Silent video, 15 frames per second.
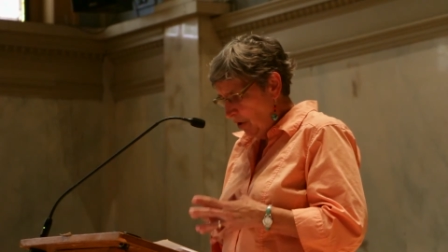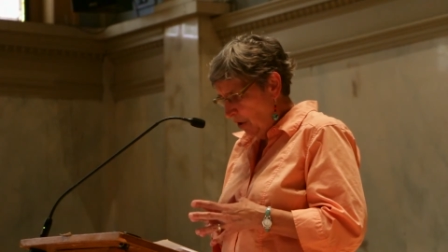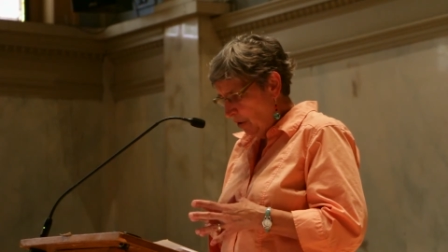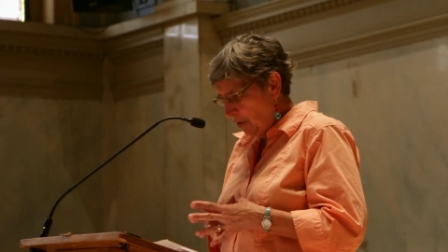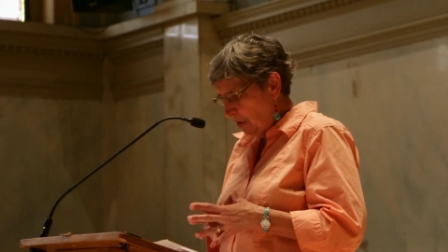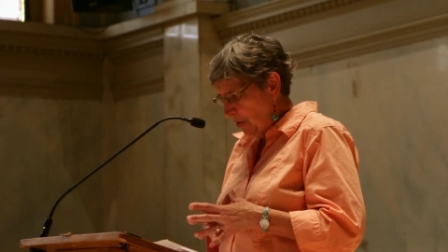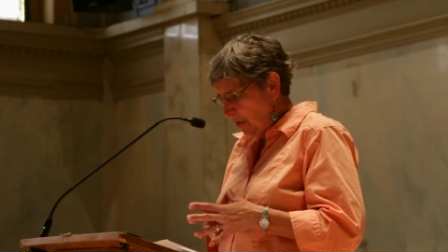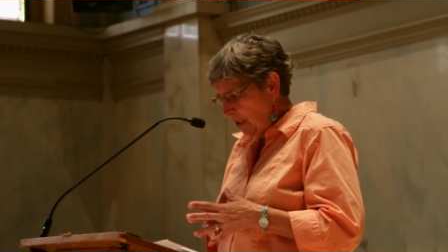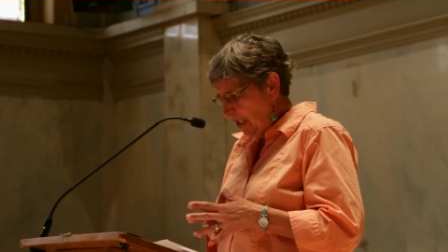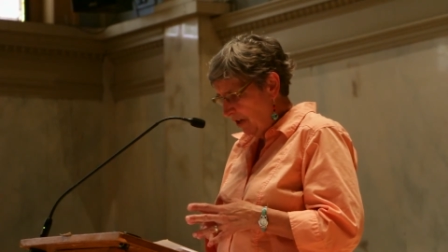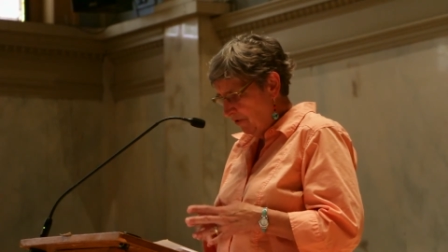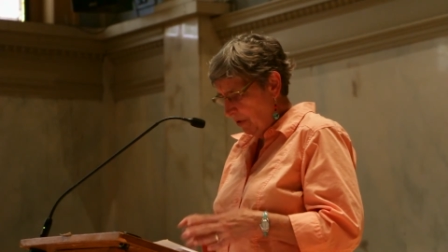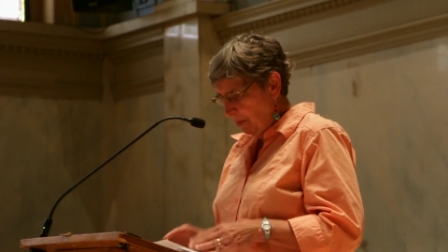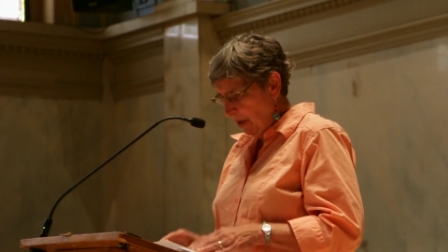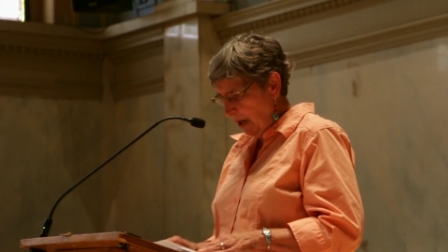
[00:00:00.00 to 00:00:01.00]
can also
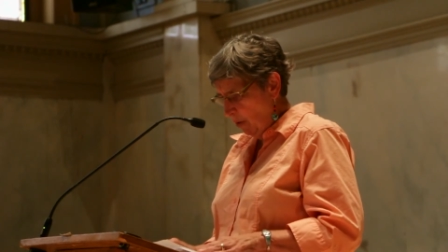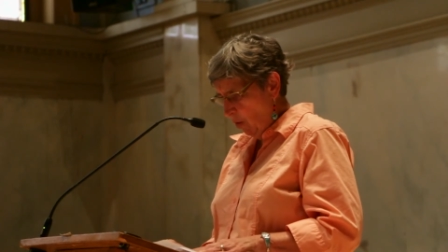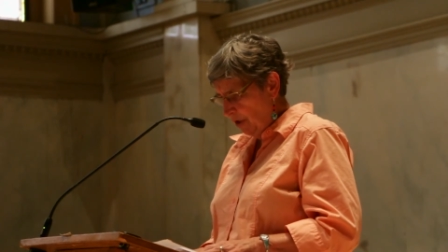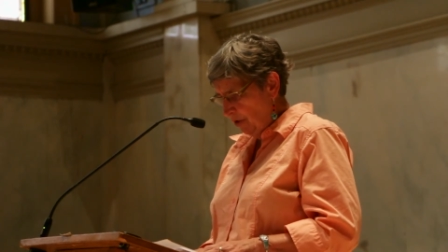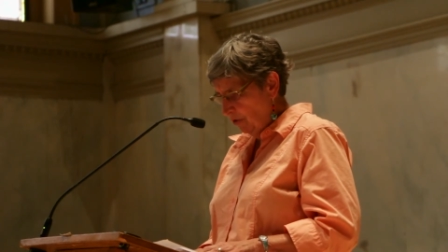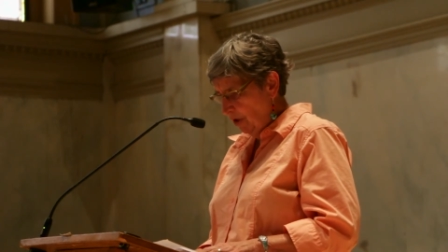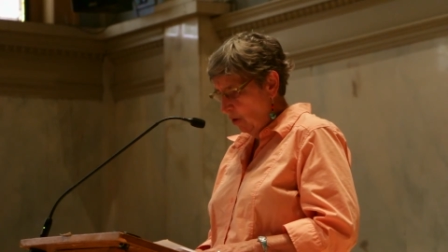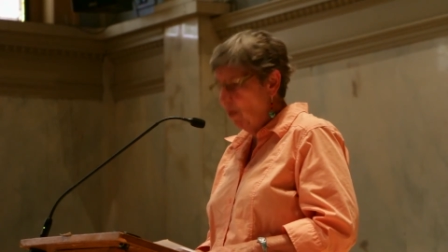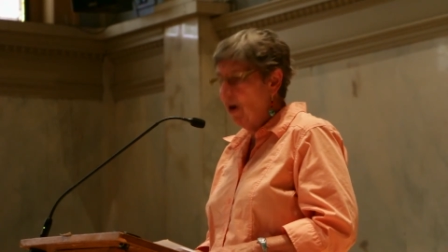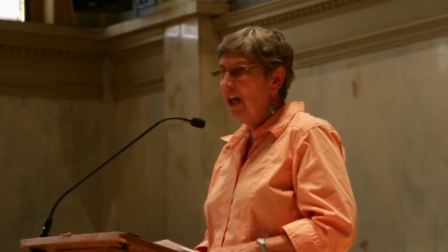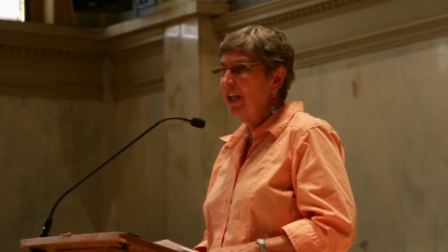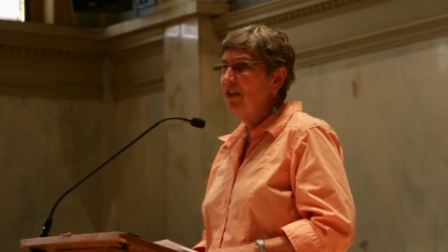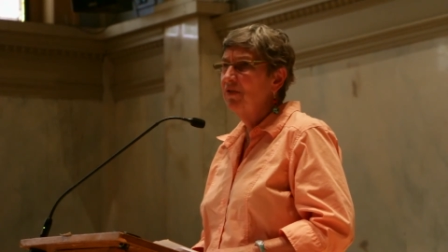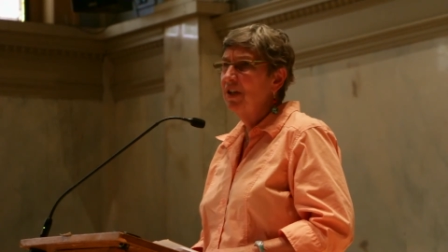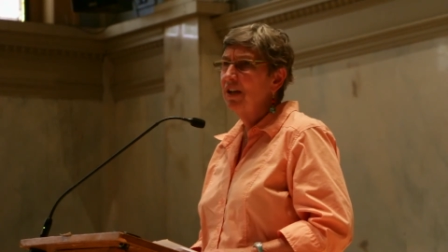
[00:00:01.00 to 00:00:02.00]
suffer by wondering
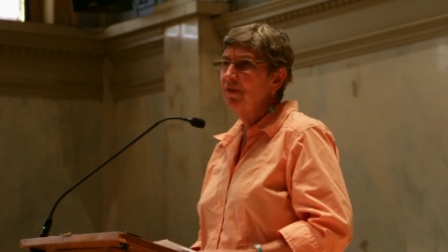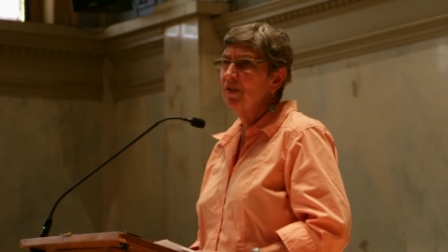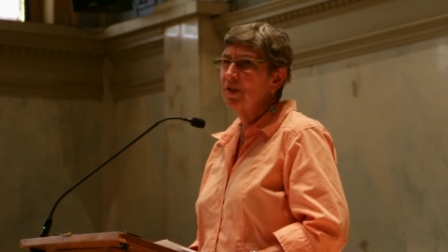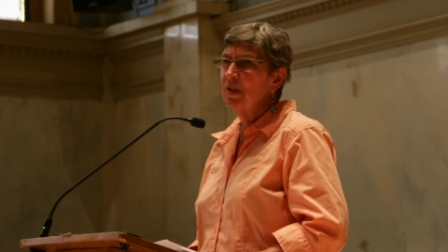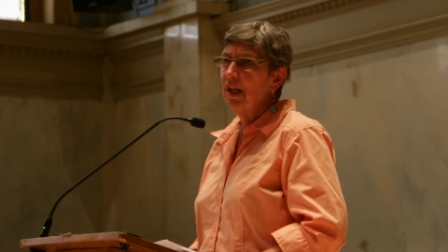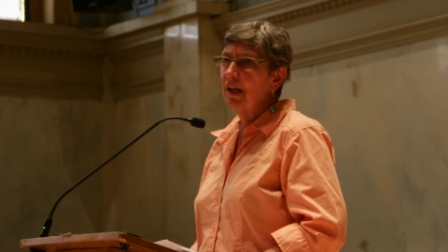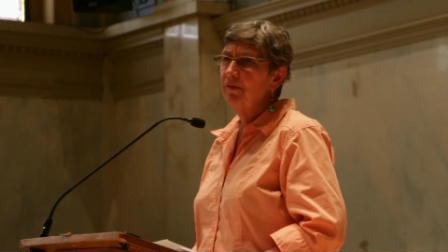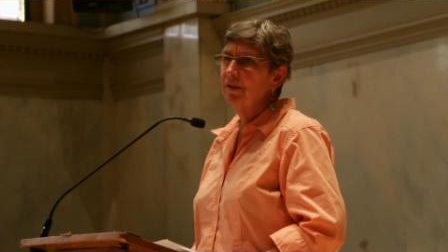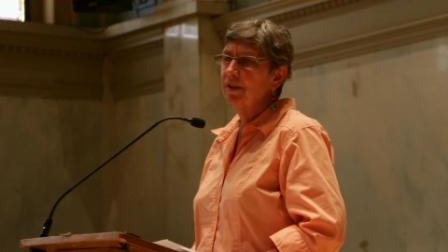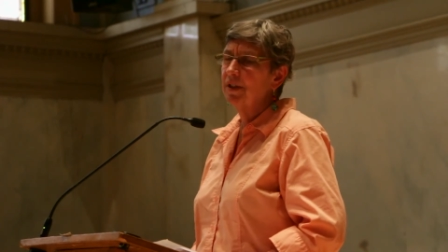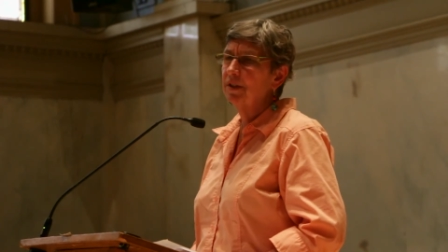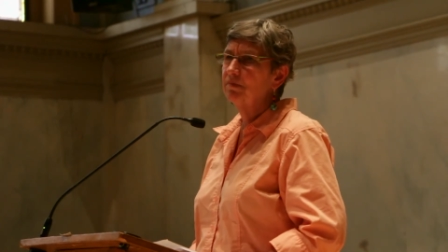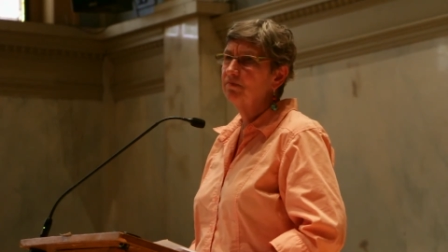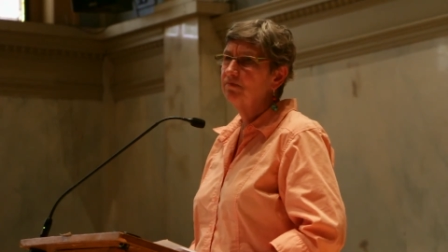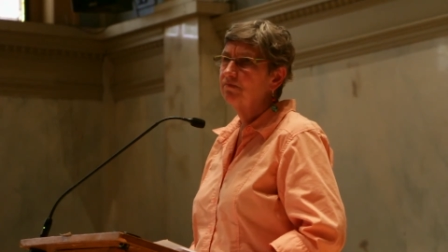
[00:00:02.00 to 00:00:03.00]
why you've never
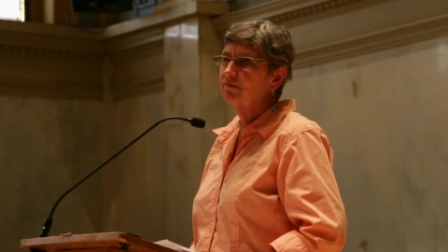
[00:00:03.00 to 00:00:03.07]
suffered